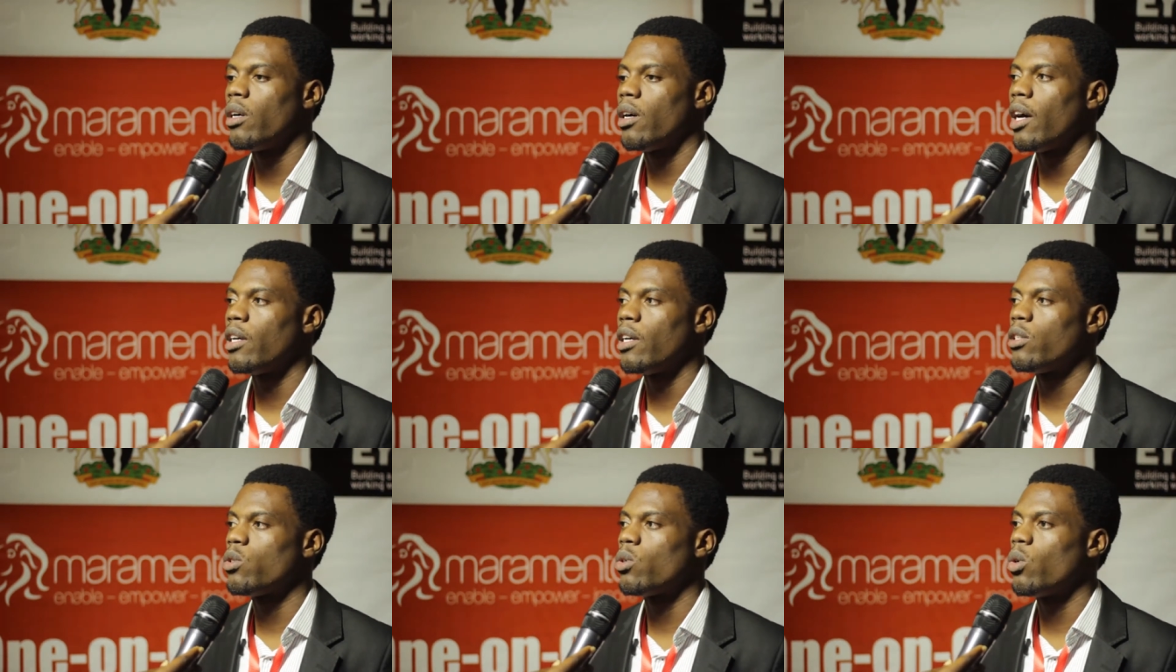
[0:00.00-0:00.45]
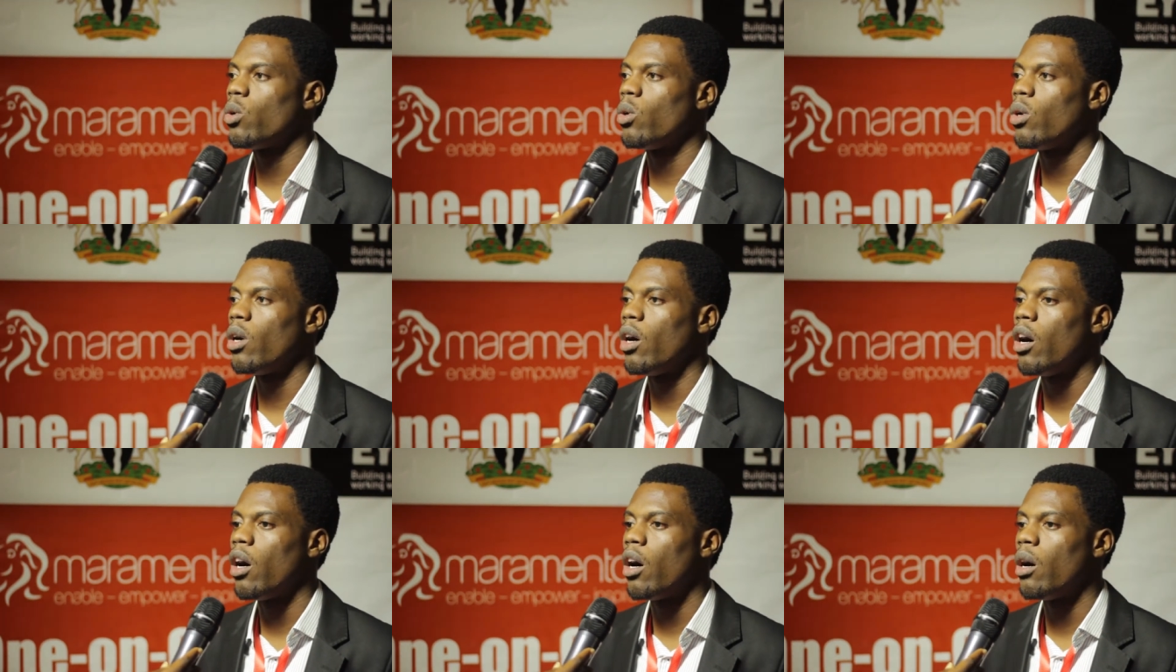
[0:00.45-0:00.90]
And
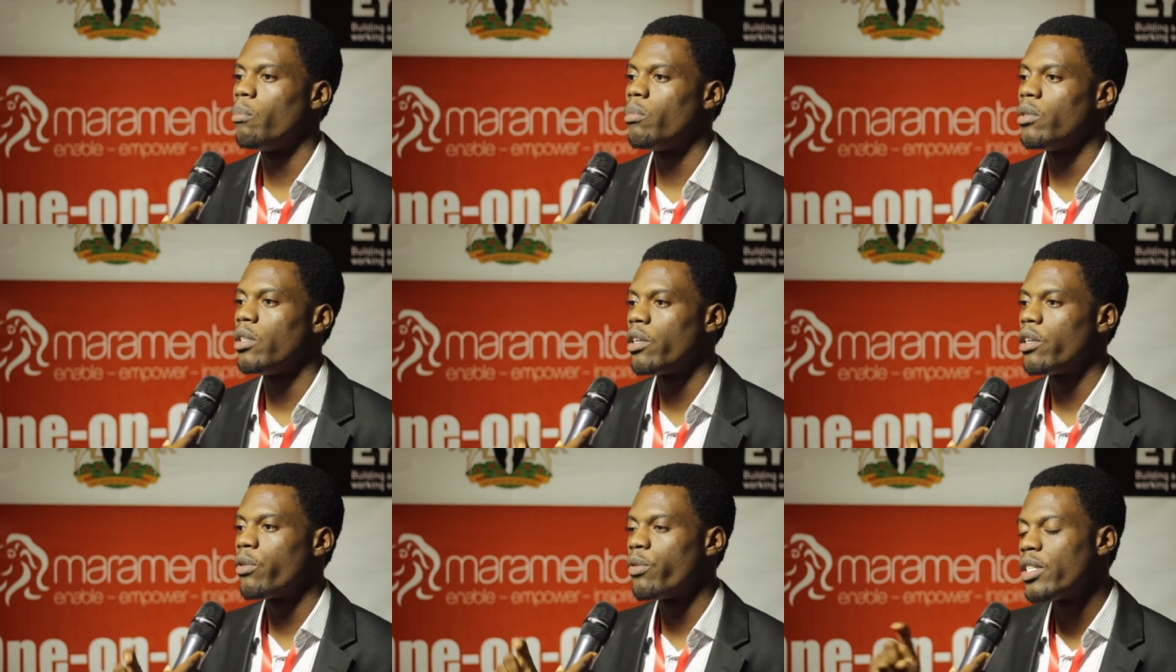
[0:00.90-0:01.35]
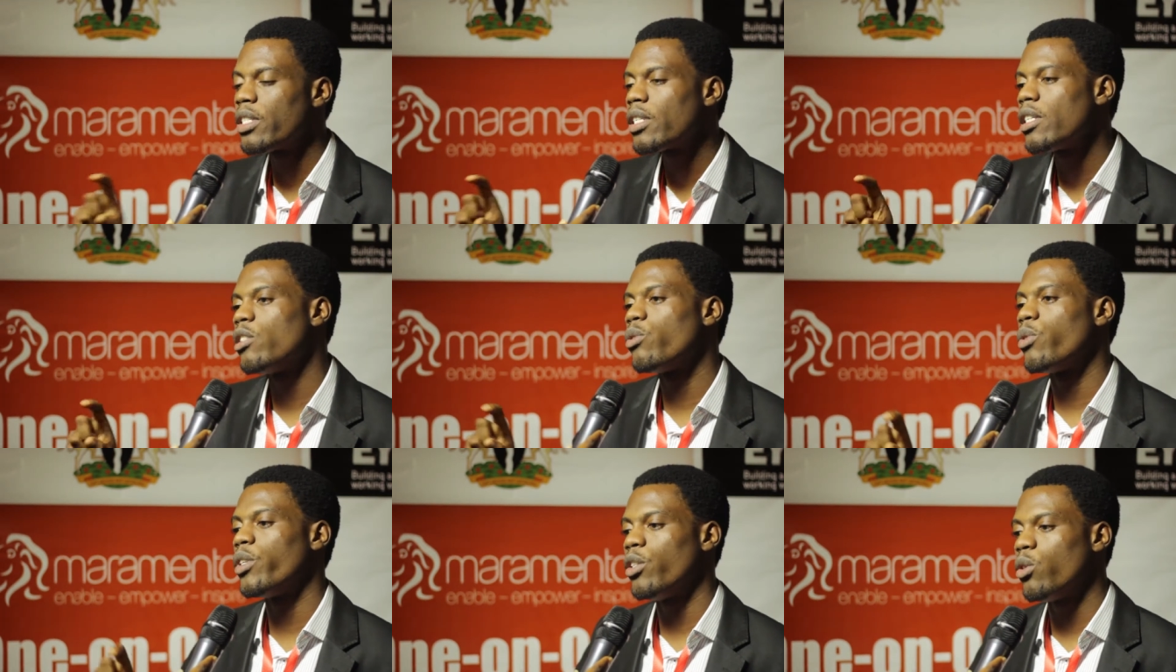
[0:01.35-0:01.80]
so um, the risk
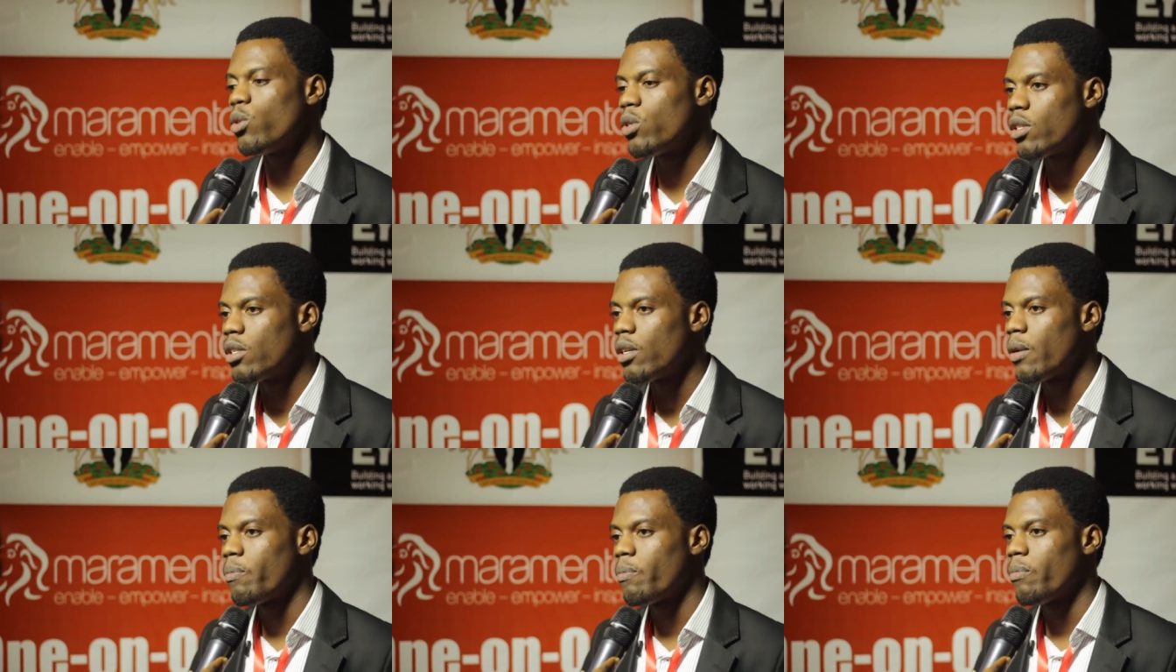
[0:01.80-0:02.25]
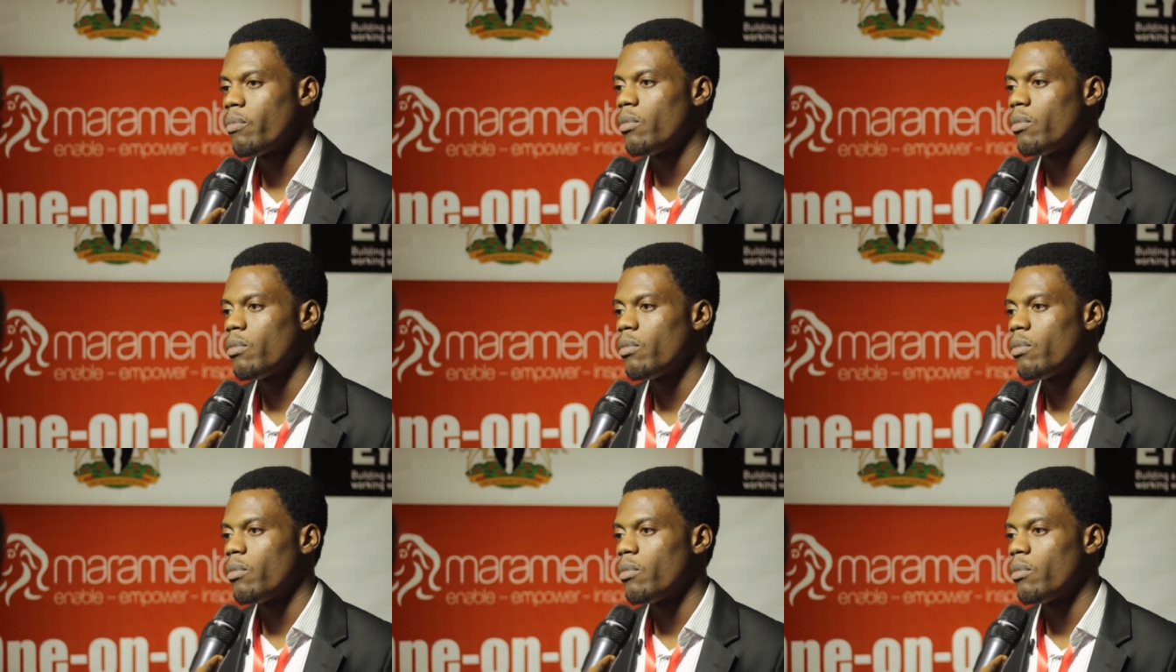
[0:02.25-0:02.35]
is reduced